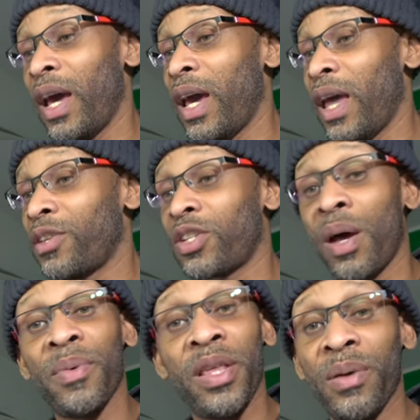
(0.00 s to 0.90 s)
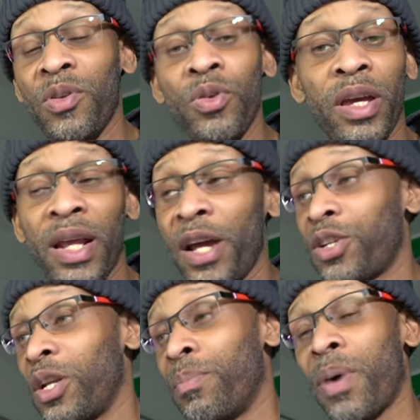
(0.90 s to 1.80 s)
And some of them you can
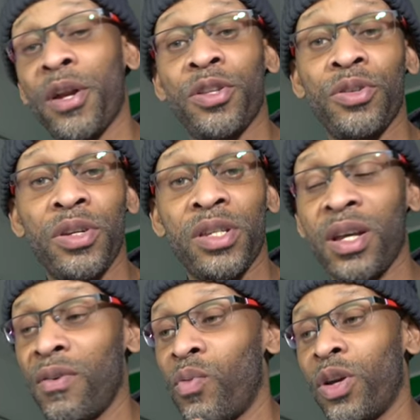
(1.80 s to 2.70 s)
actually monitor yourself